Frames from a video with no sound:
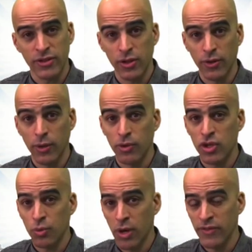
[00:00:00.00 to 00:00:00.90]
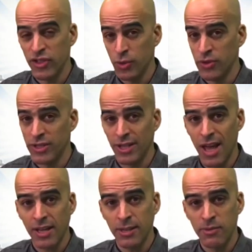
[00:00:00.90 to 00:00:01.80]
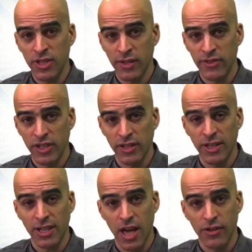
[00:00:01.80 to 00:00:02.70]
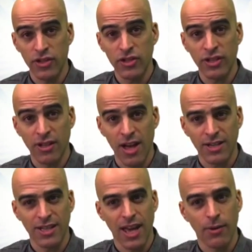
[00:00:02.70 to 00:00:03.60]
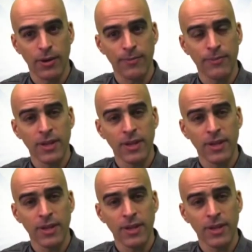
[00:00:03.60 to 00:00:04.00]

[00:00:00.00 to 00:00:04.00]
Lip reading: during which 12 students locked themselves in the college's clock tower.